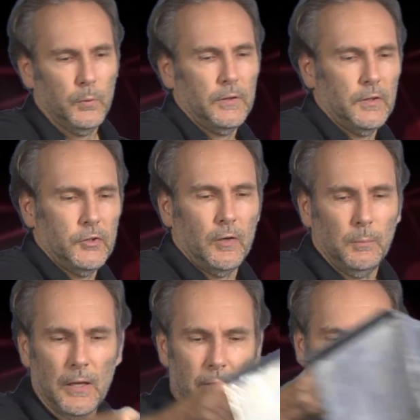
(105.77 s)
put the gel
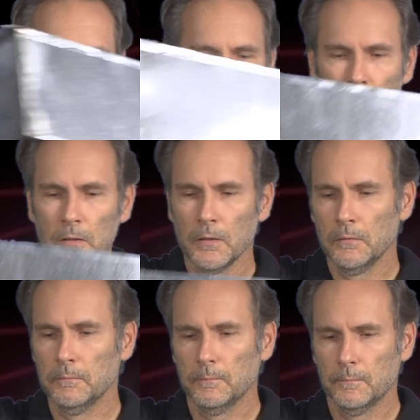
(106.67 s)
block in,
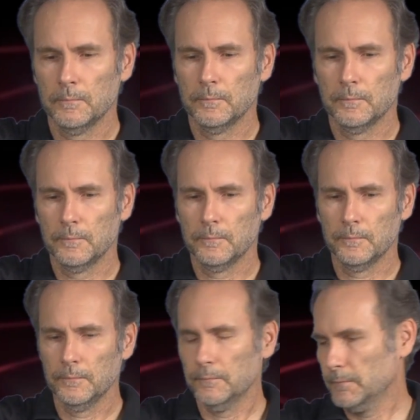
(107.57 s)
I
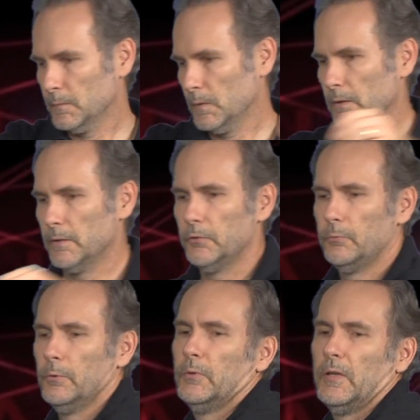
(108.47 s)
can
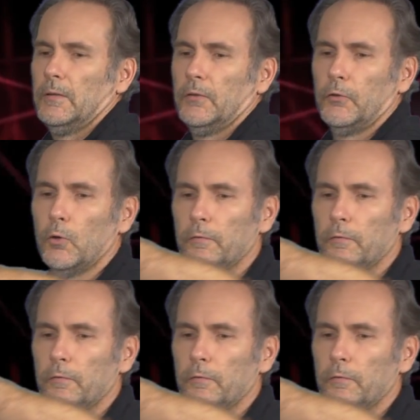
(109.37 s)
just rotate this